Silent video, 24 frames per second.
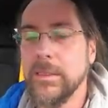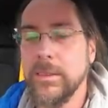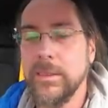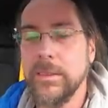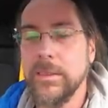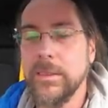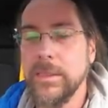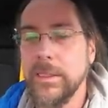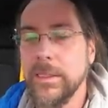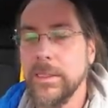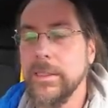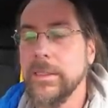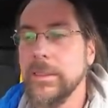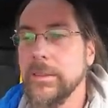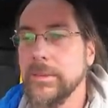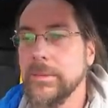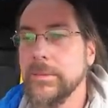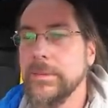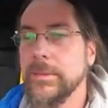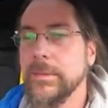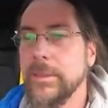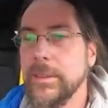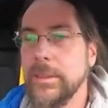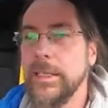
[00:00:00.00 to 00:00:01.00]
Yeah.
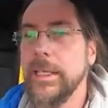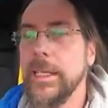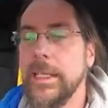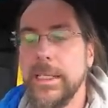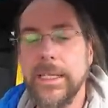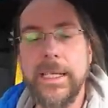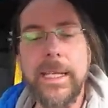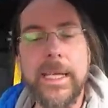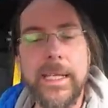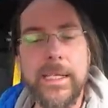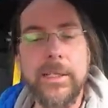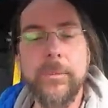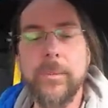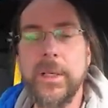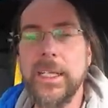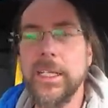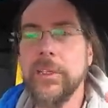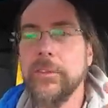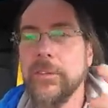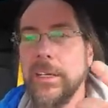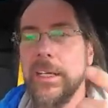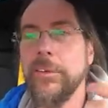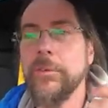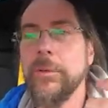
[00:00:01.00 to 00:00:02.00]
And again, when I
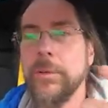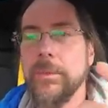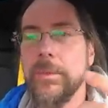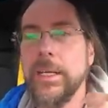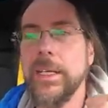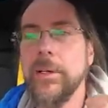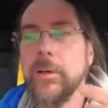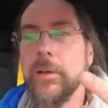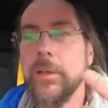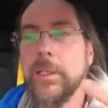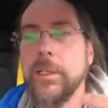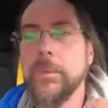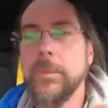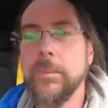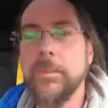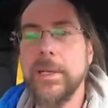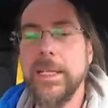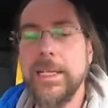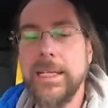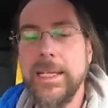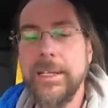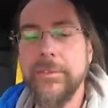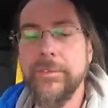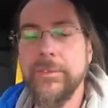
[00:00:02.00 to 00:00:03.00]
drive with only with my
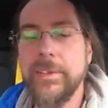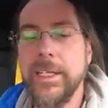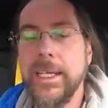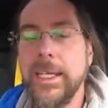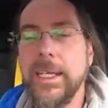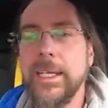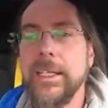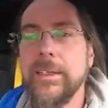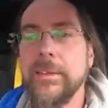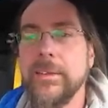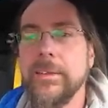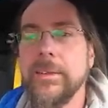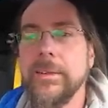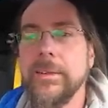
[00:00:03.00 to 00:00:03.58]
left hand,